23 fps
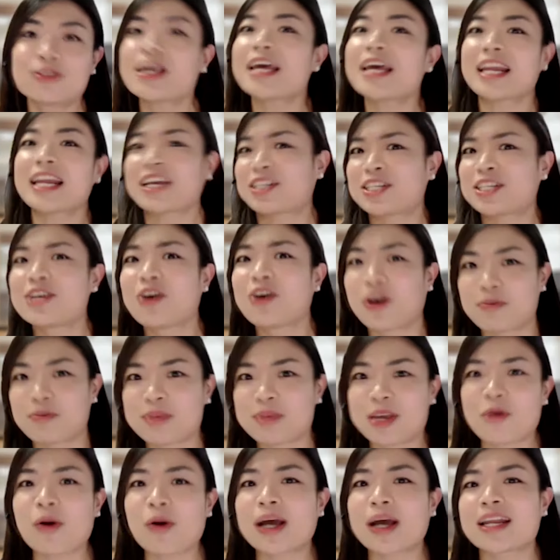that actually got
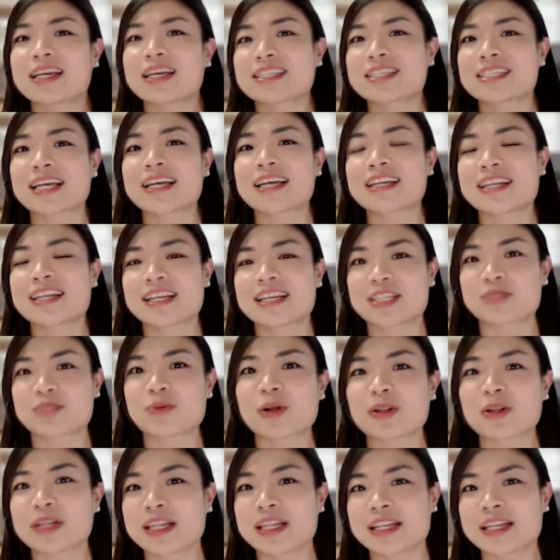me quite excited as
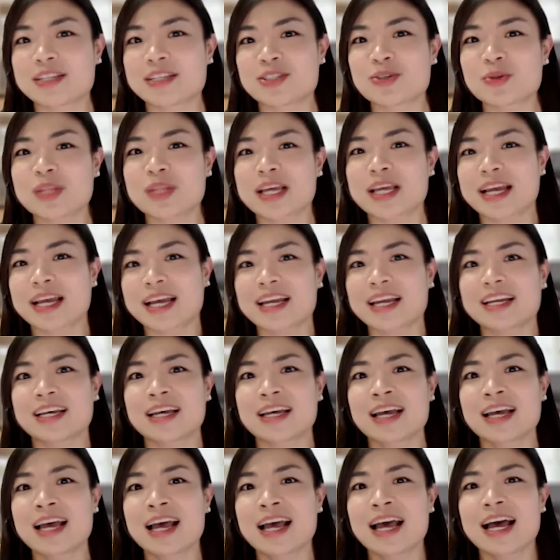well. And and so that kind of,
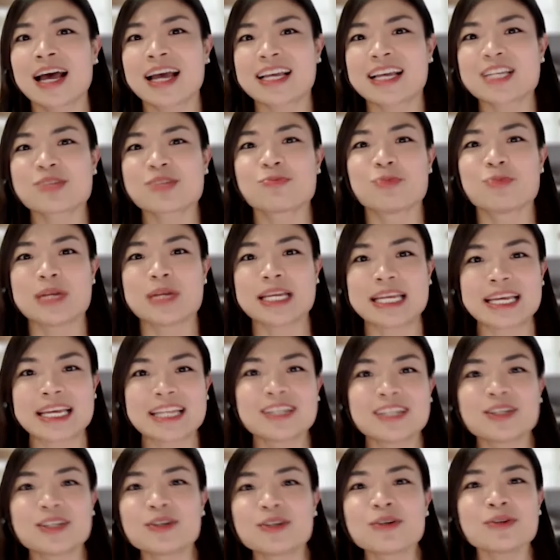I guess,
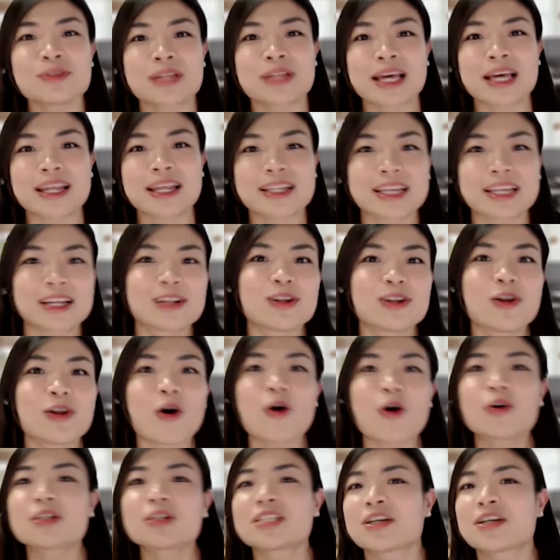rekindled that that
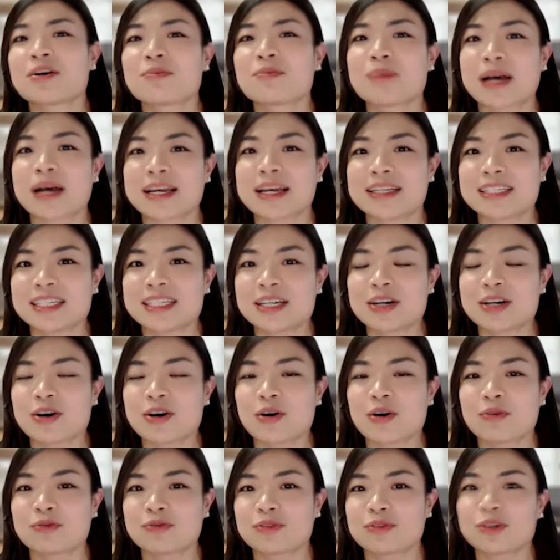long term idea
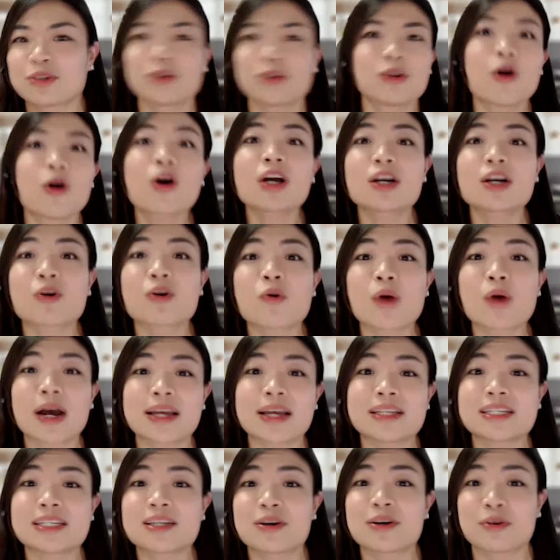of you know, long ago
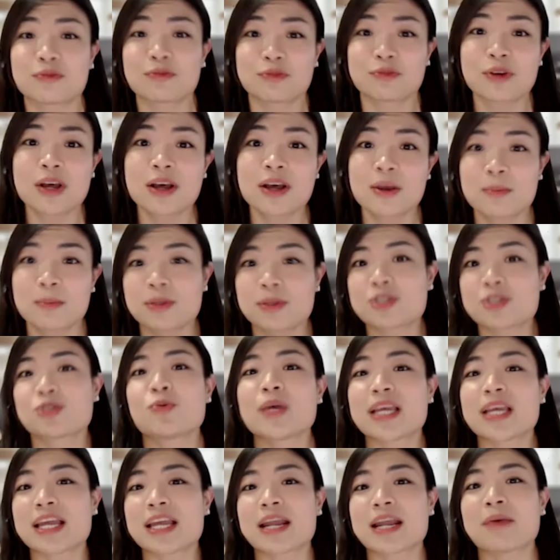idea of
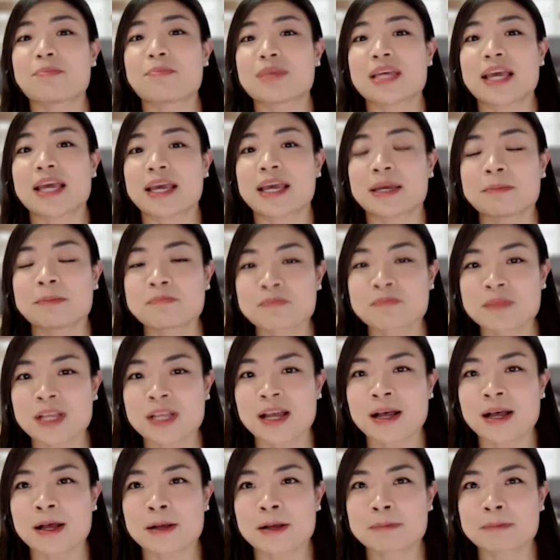pursuing an MBA.
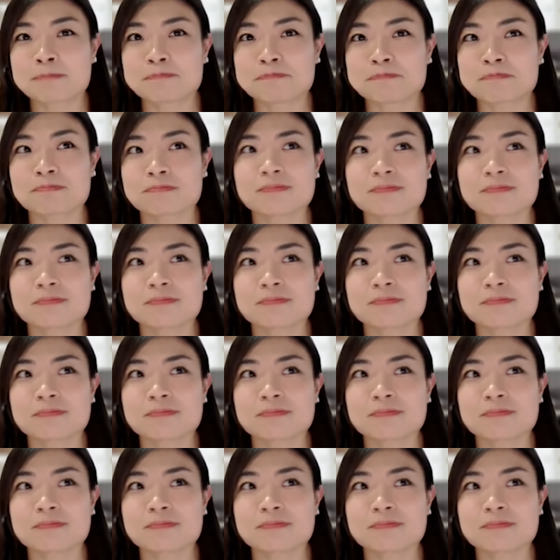Um,